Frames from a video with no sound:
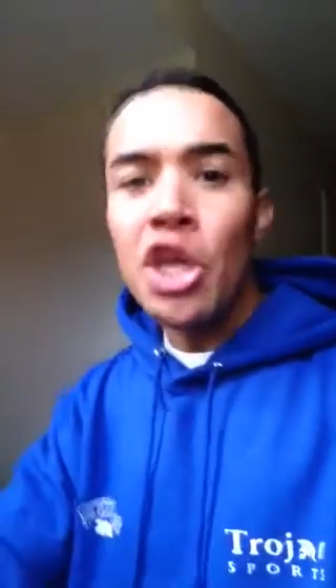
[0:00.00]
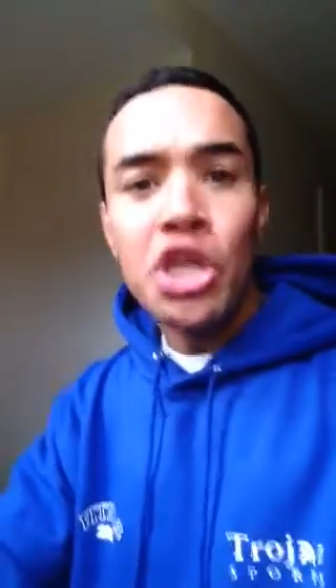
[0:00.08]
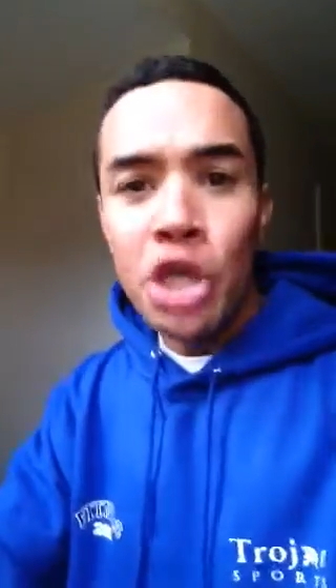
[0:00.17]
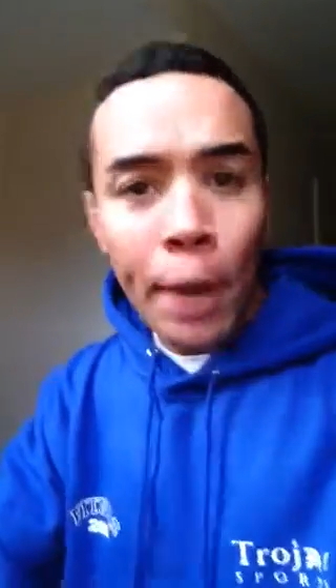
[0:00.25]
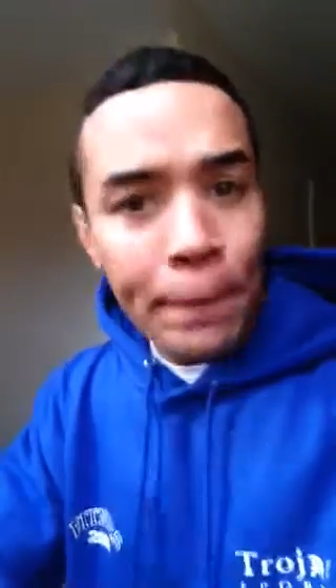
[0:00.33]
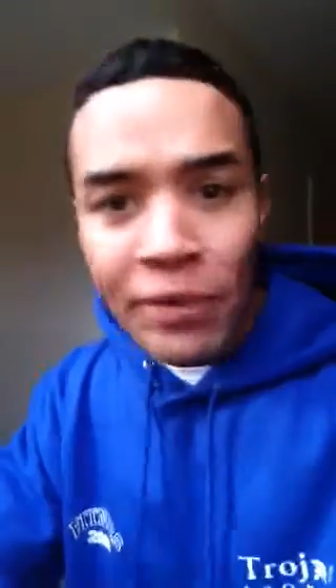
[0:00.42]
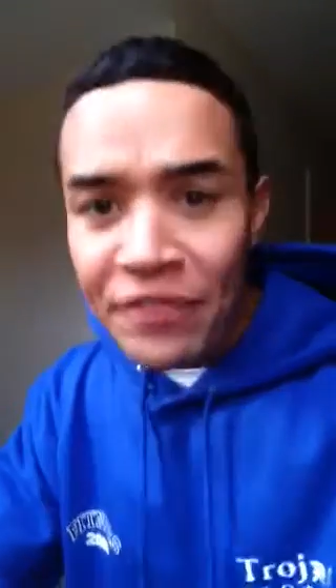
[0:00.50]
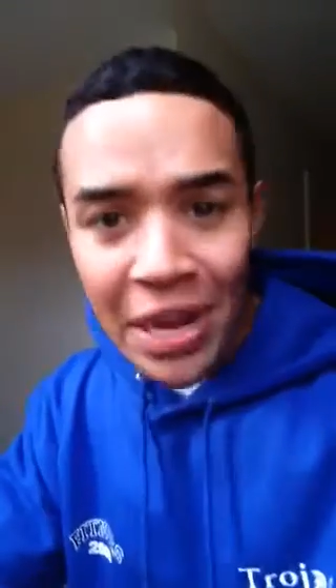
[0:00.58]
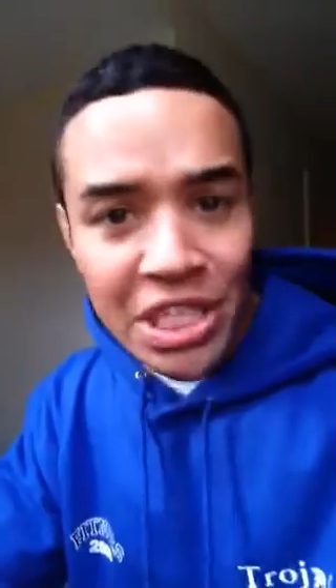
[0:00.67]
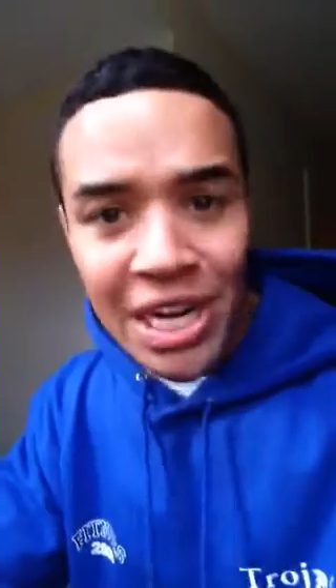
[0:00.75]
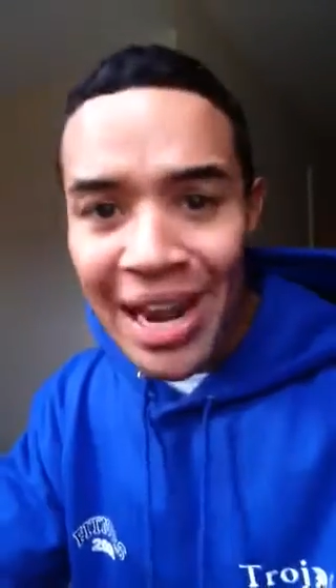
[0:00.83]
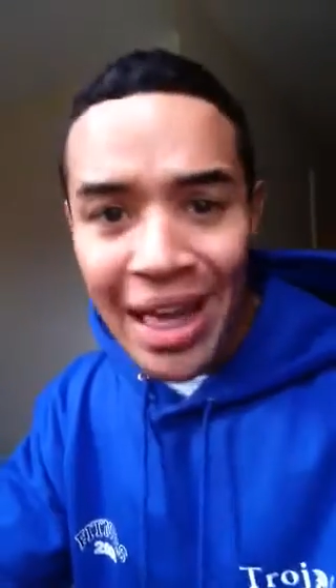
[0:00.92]
Not
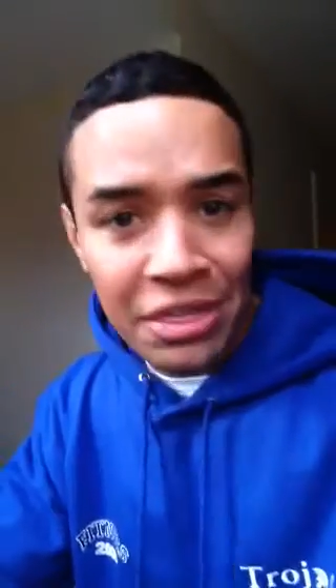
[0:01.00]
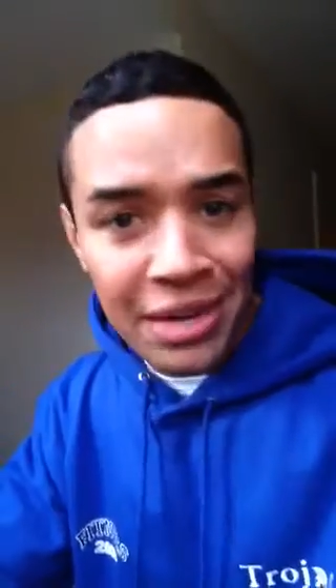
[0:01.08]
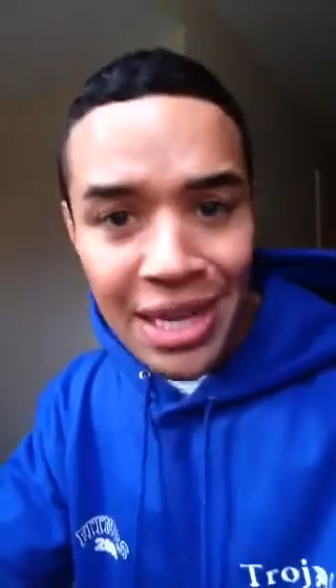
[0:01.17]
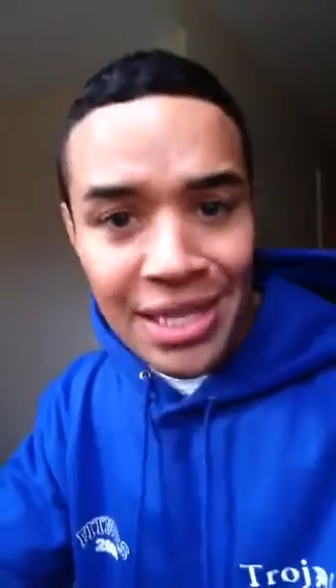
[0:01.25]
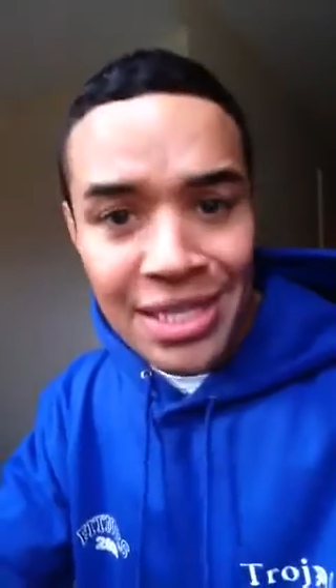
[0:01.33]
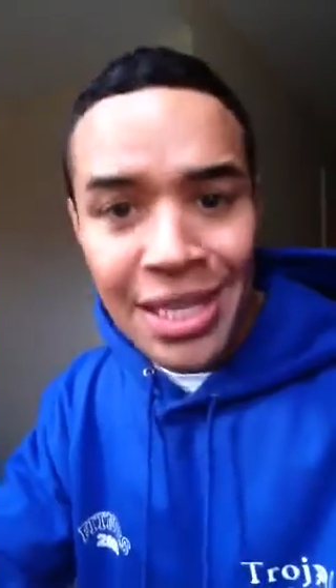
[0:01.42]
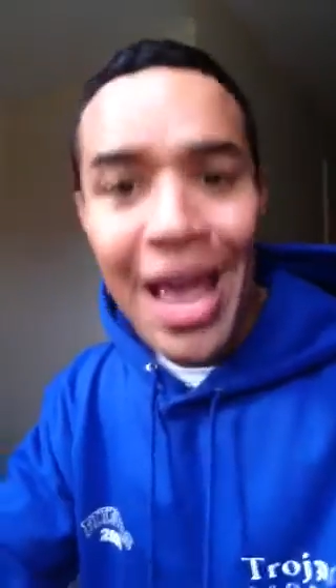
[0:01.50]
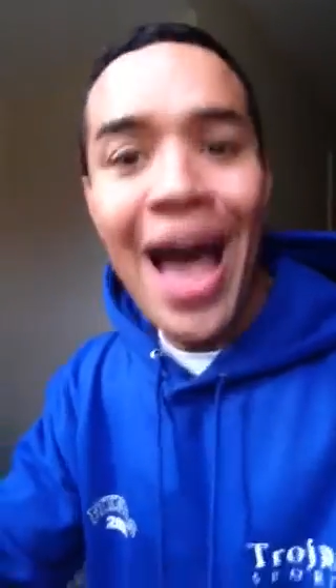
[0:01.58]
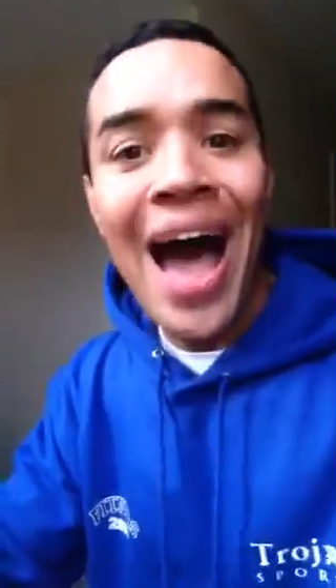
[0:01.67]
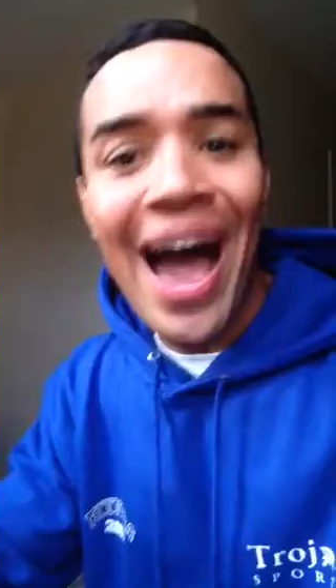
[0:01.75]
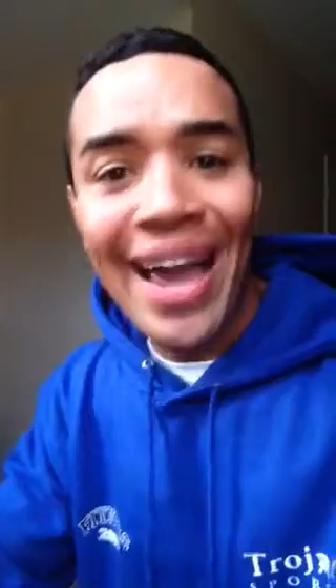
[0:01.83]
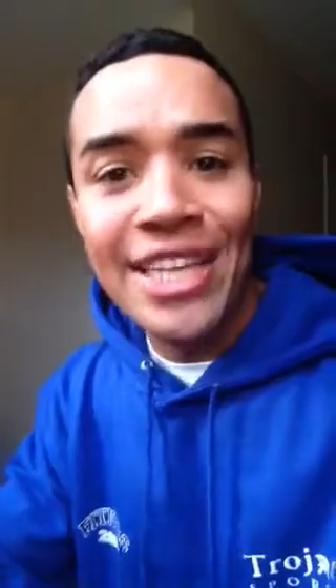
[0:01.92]
professional athletes,
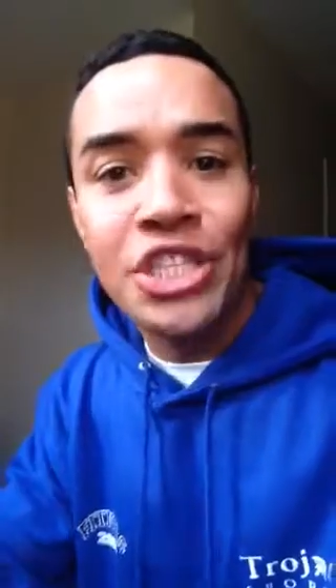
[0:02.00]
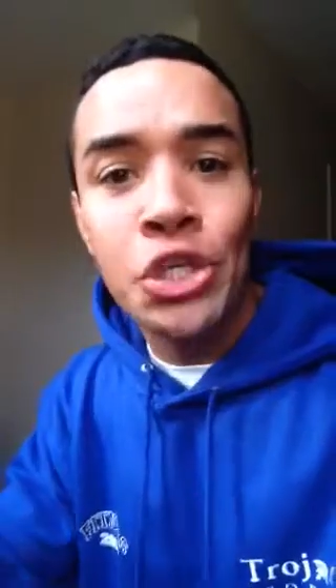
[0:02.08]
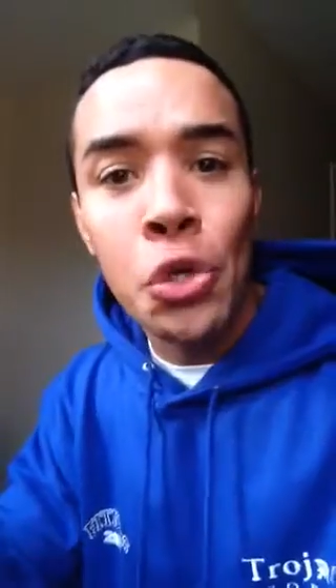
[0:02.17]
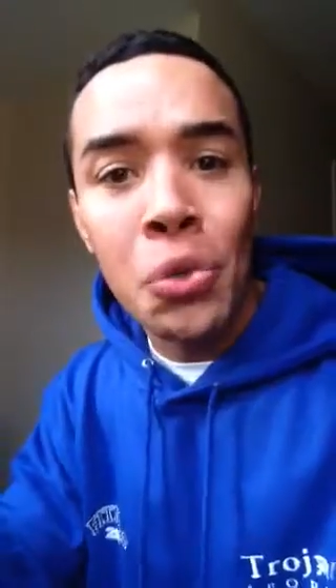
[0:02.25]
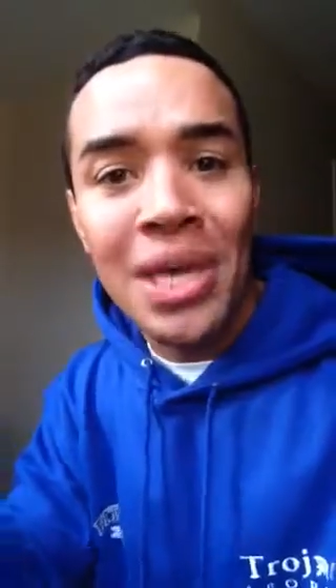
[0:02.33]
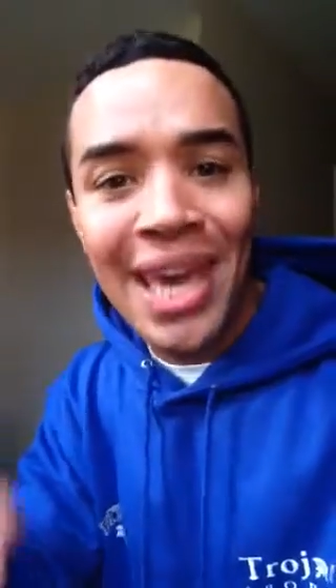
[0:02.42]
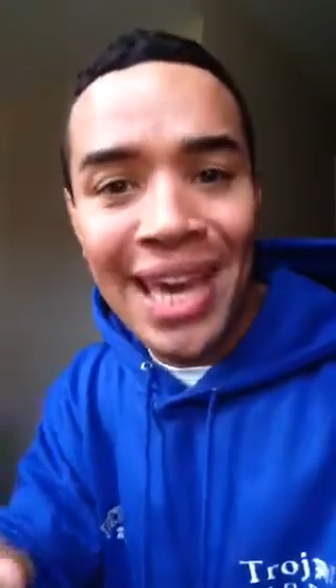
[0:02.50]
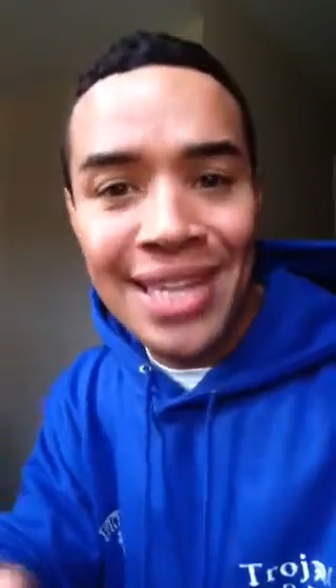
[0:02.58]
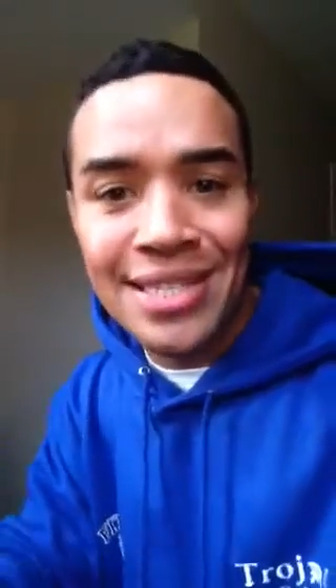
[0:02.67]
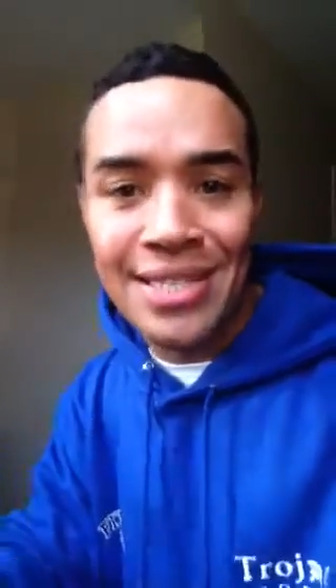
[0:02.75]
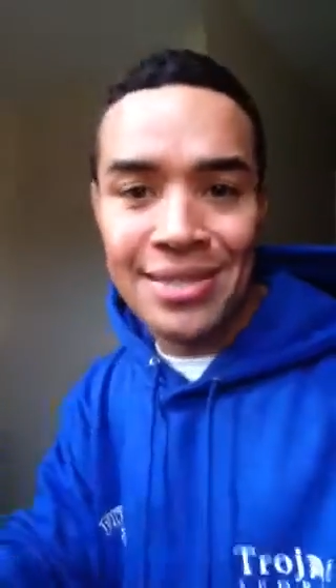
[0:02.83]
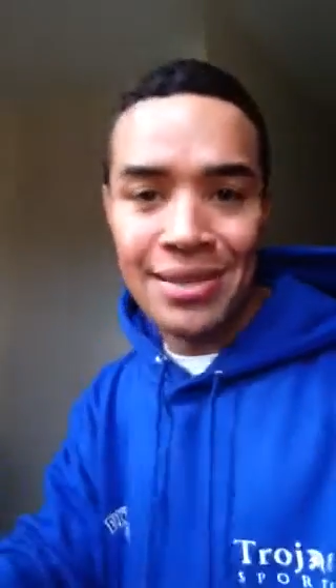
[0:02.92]
high school
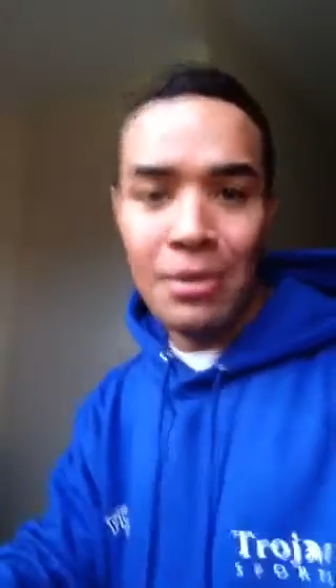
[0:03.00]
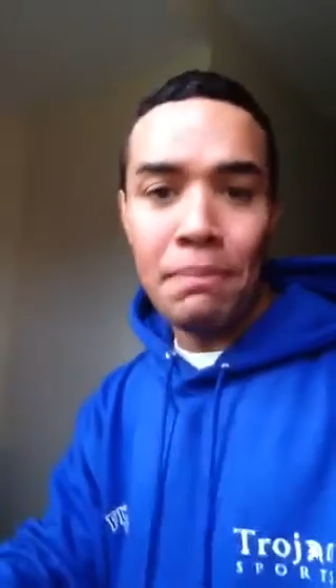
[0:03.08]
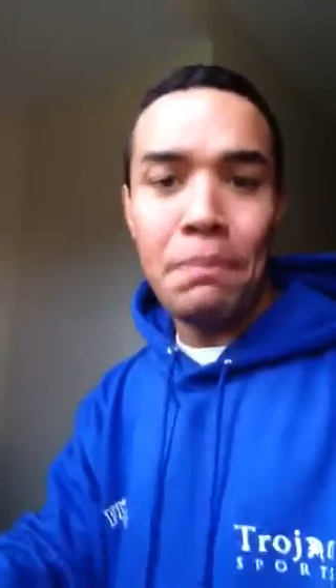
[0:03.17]
kids,